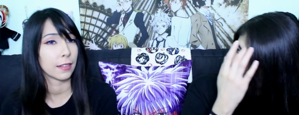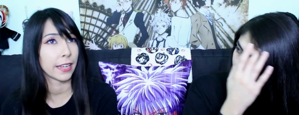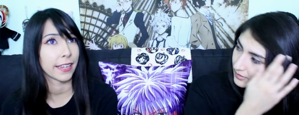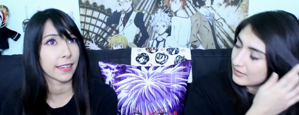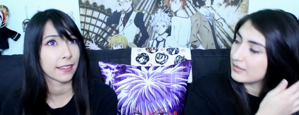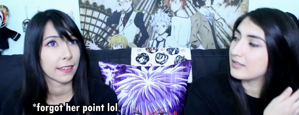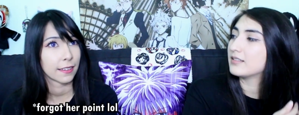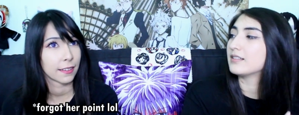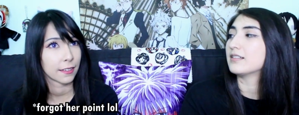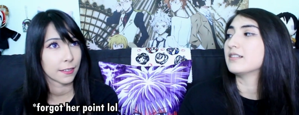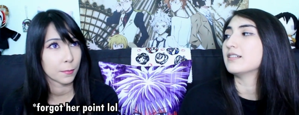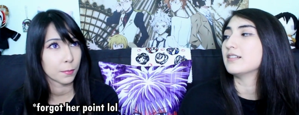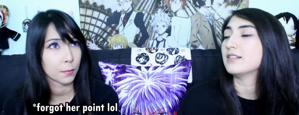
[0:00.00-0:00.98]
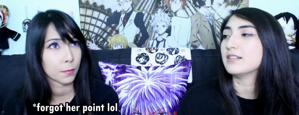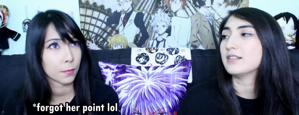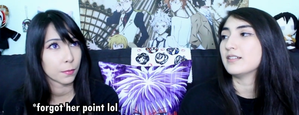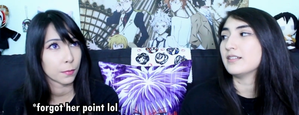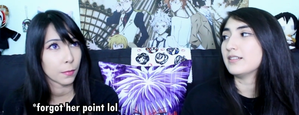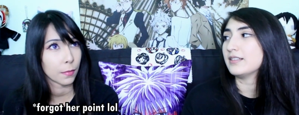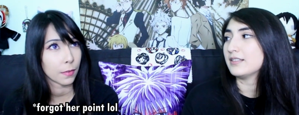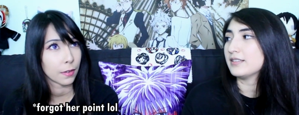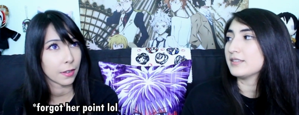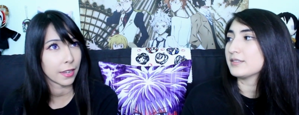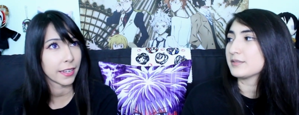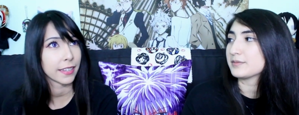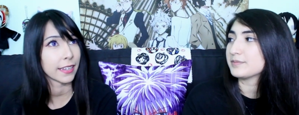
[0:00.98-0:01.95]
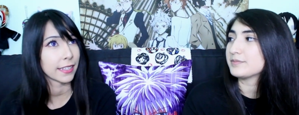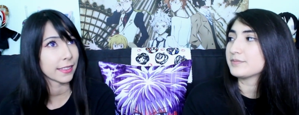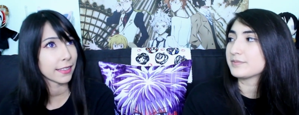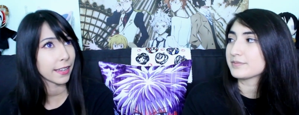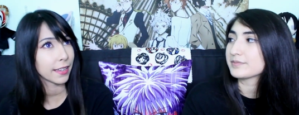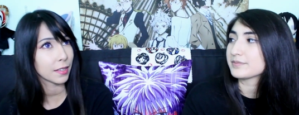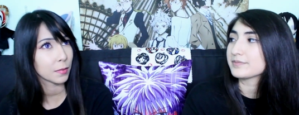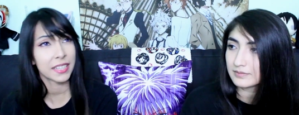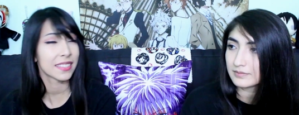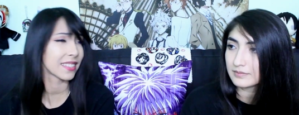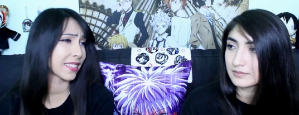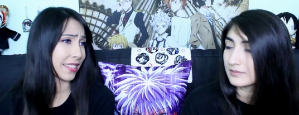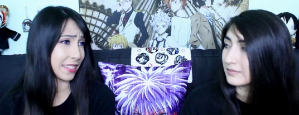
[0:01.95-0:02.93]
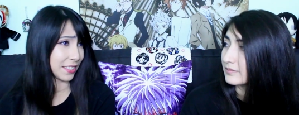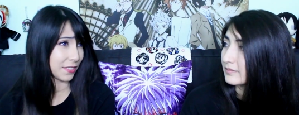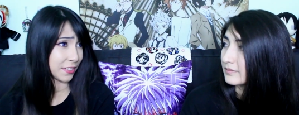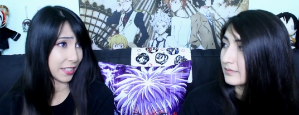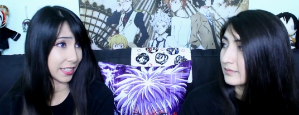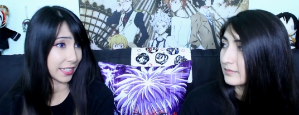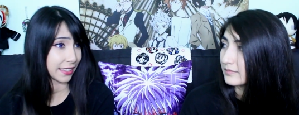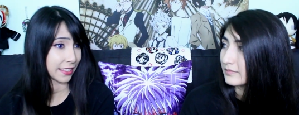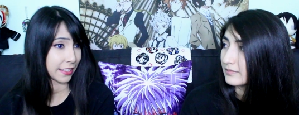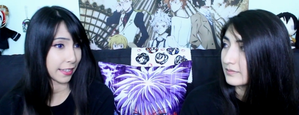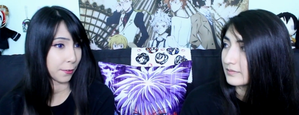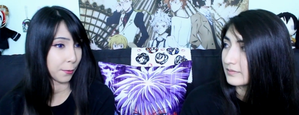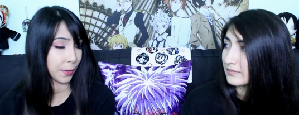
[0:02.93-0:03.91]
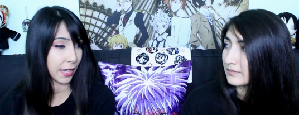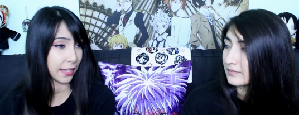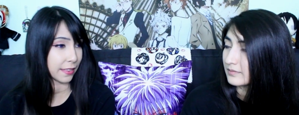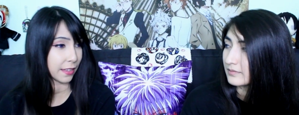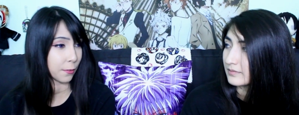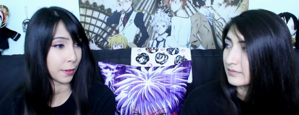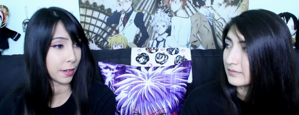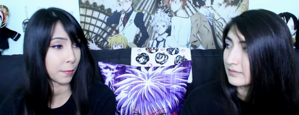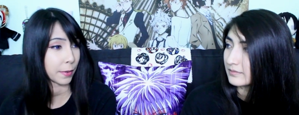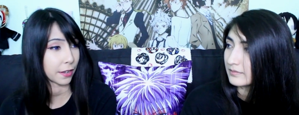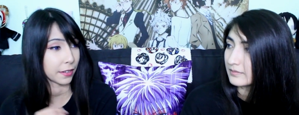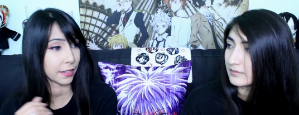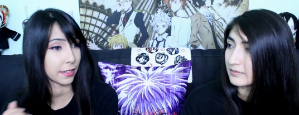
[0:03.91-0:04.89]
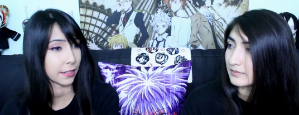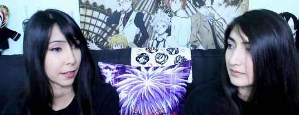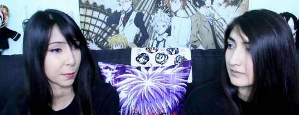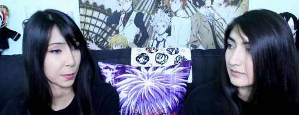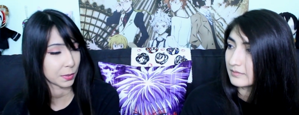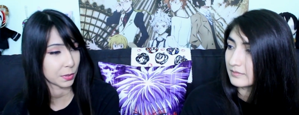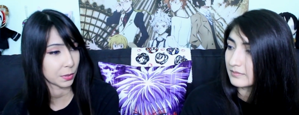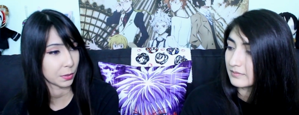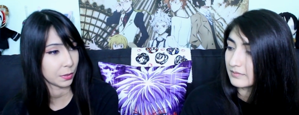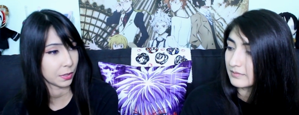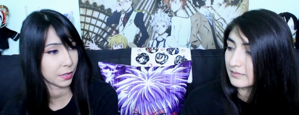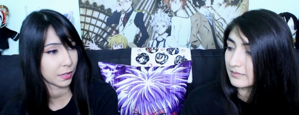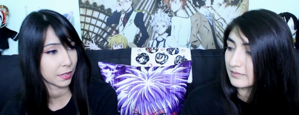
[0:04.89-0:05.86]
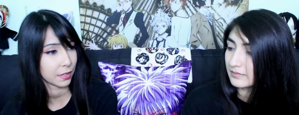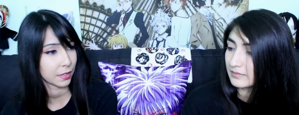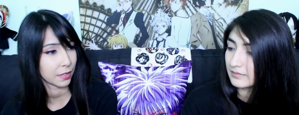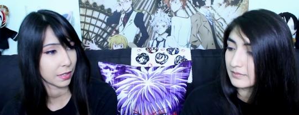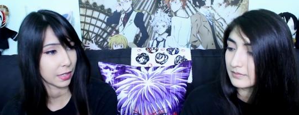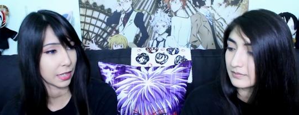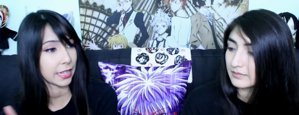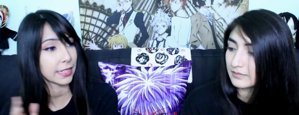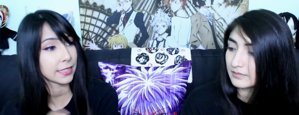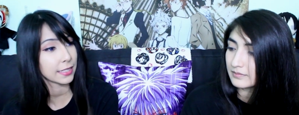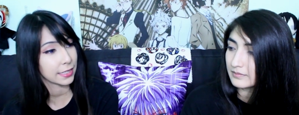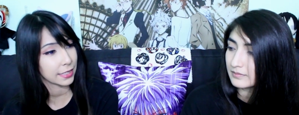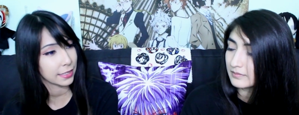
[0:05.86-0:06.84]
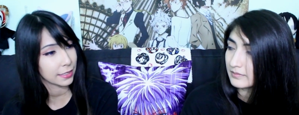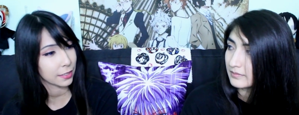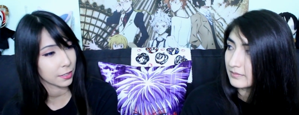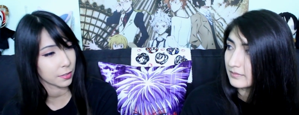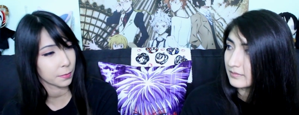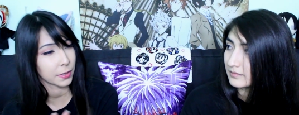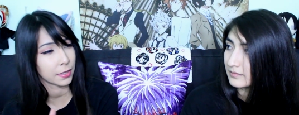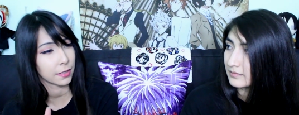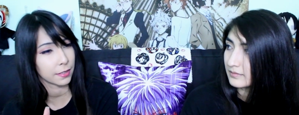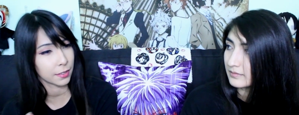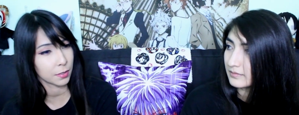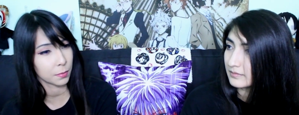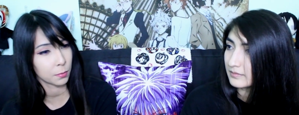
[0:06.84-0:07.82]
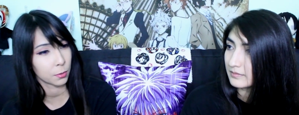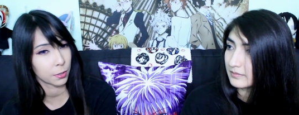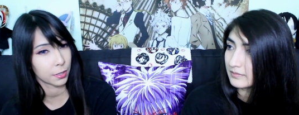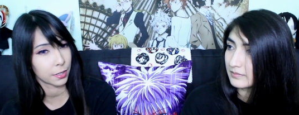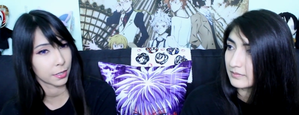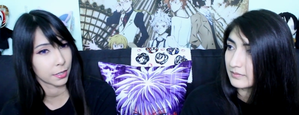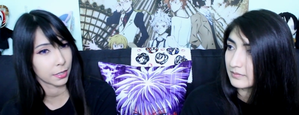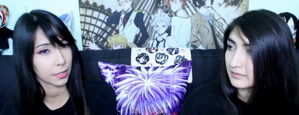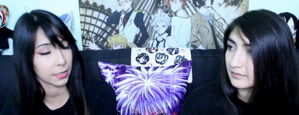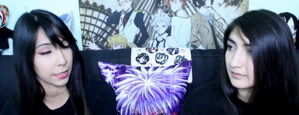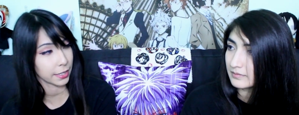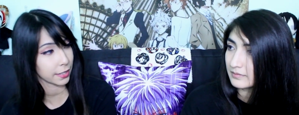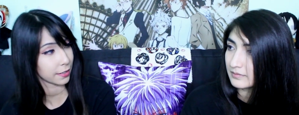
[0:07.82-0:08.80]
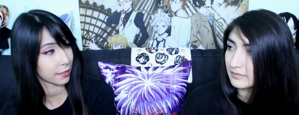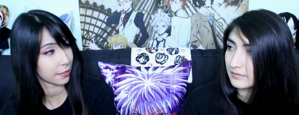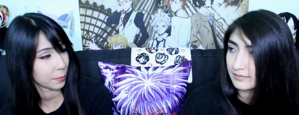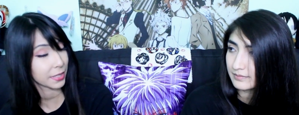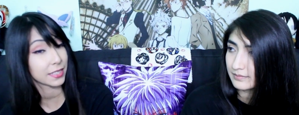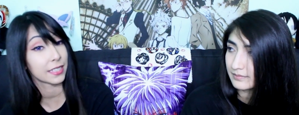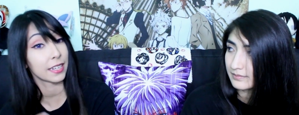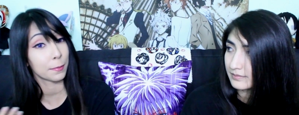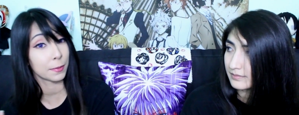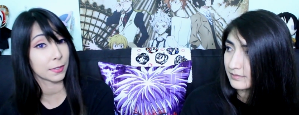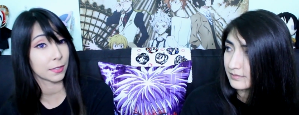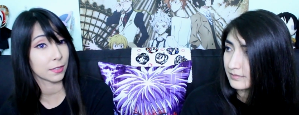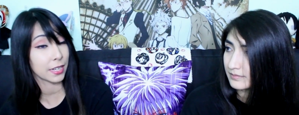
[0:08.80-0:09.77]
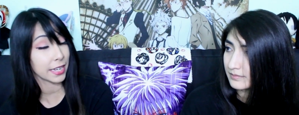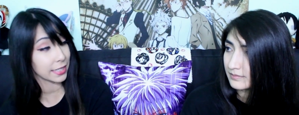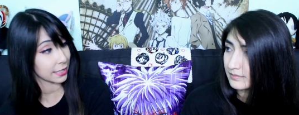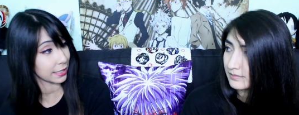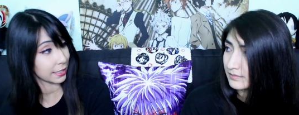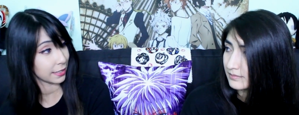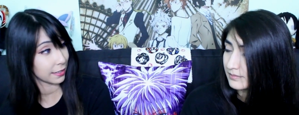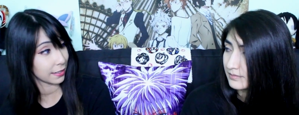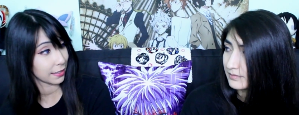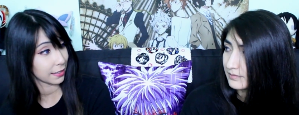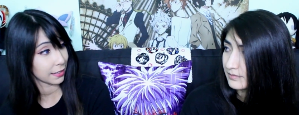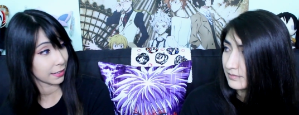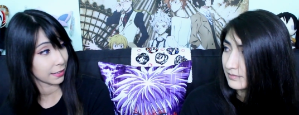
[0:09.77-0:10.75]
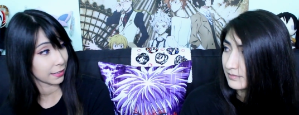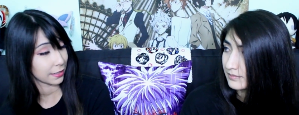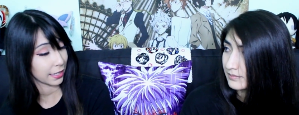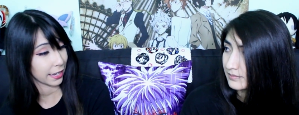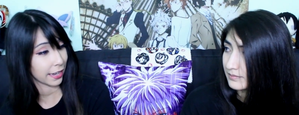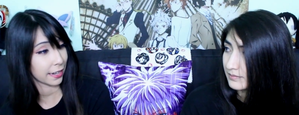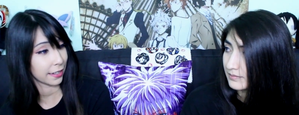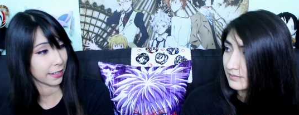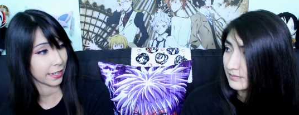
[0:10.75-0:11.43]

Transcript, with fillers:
Speaker 1: Like I get that. Basically, I just feel like the way they went about it in episode 18 could have been a little more clear because in episode 19, they kind